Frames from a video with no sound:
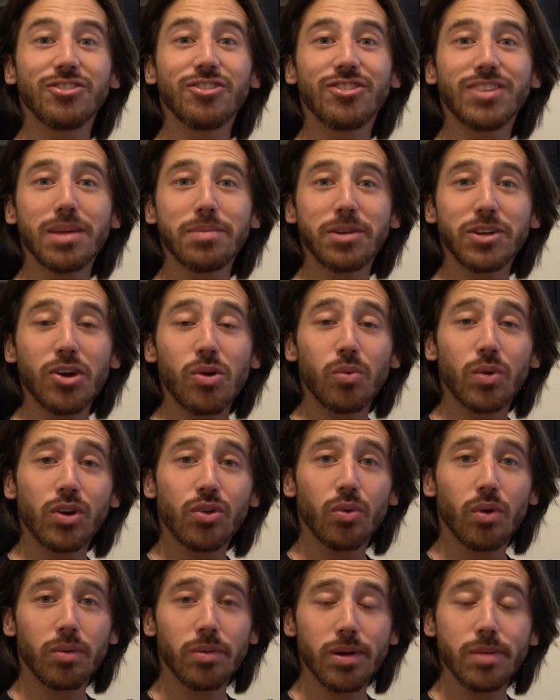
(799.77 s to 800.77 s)
just let me know
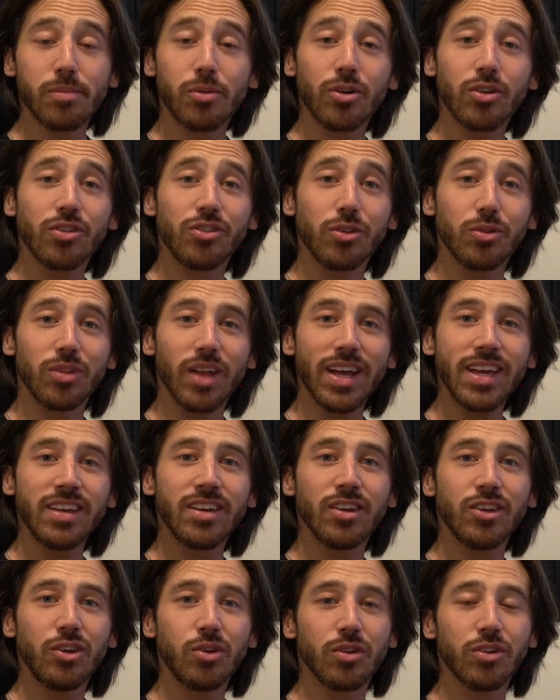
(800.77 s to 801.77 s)
which one of my books you'd
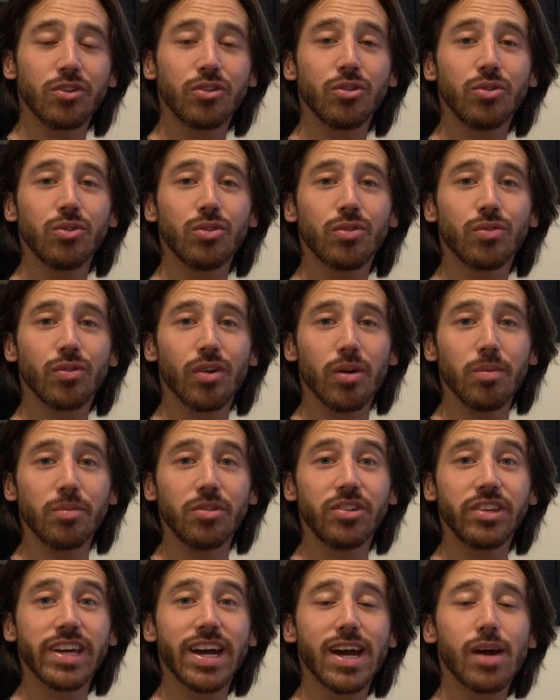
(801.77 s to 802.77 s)
like. You can choose from
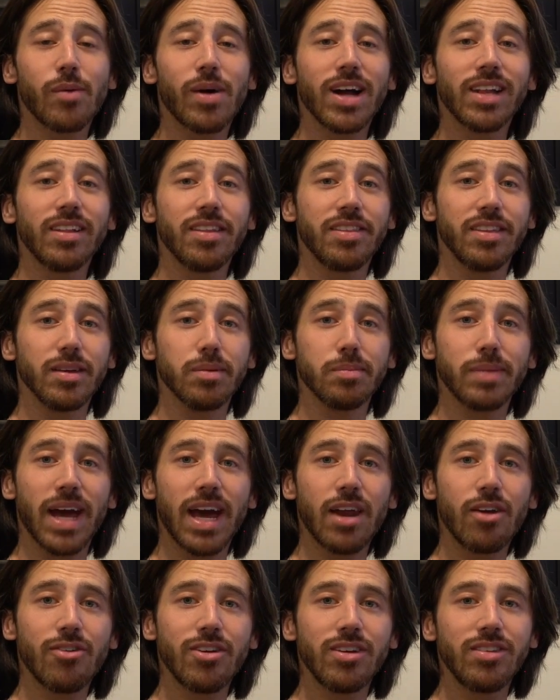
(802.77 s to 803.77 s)
D I Y Lithium
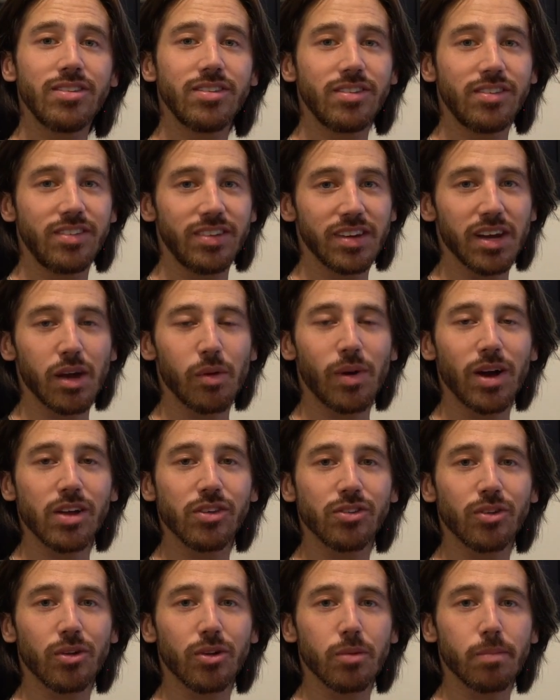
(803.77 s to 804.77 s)
Batteries, D I Y
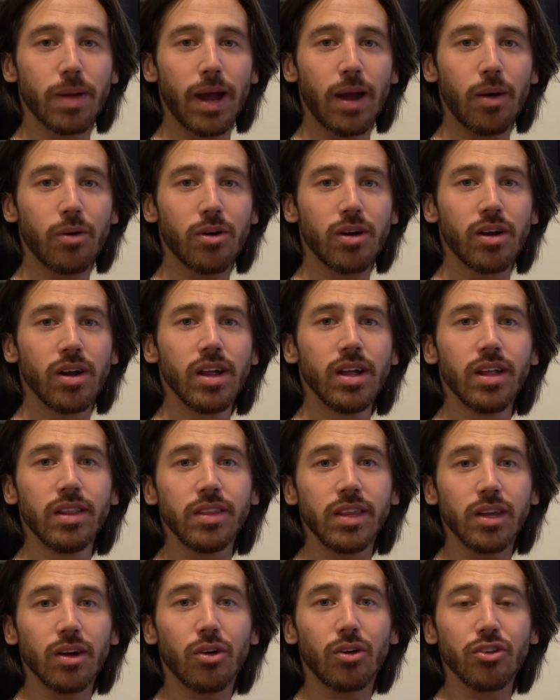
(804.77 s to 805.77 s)
Solar Power,
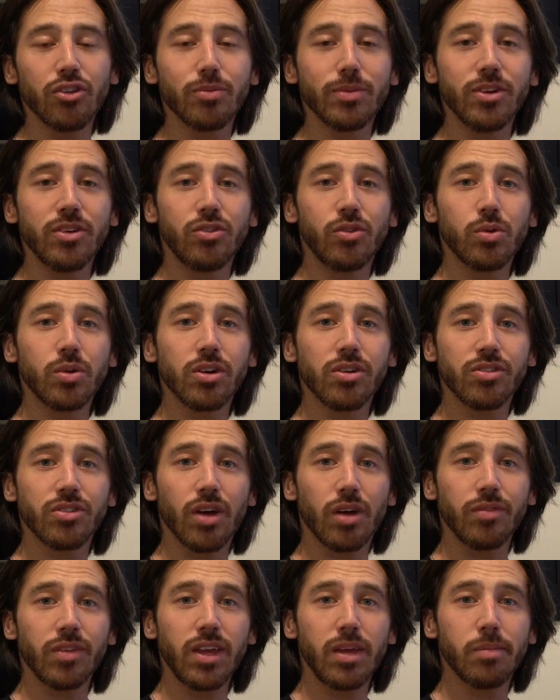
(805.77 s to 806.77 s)
the Ultimate
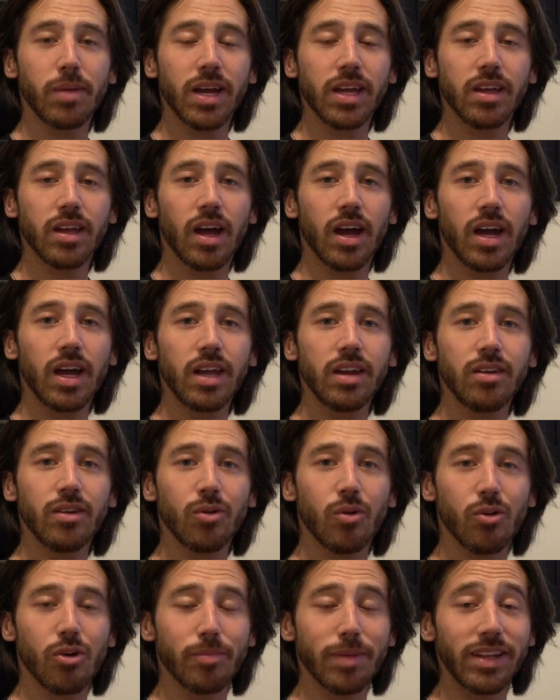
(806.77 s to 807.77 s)
Do-It-Yourself E-Bike Guide,
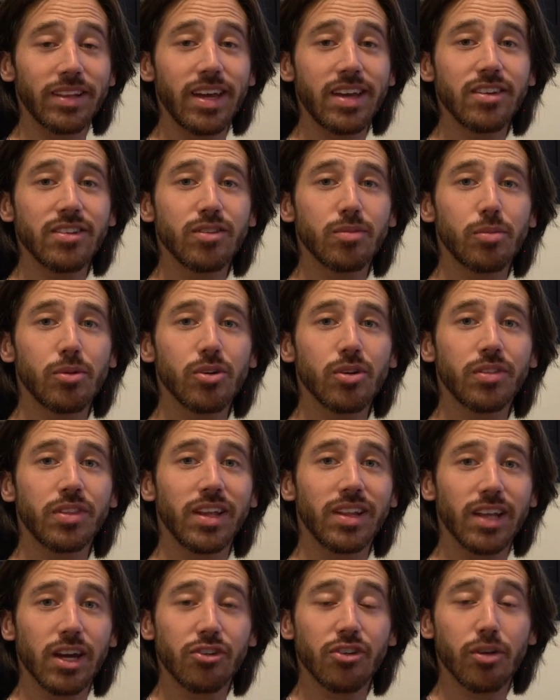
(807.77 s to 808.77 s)
or my latest book, The
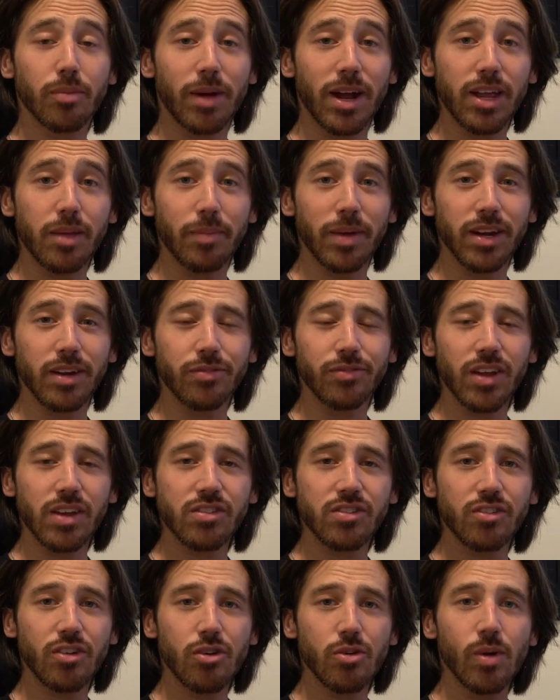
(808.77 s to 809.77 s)
Electric Bike
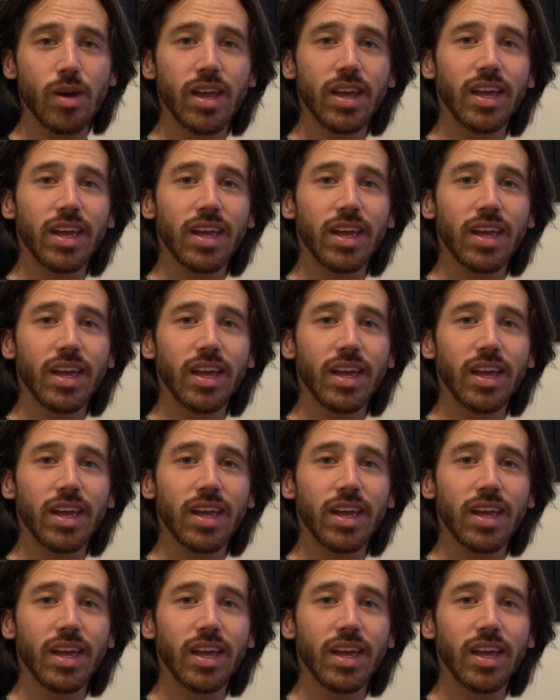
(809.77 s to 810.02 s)
Manifesto.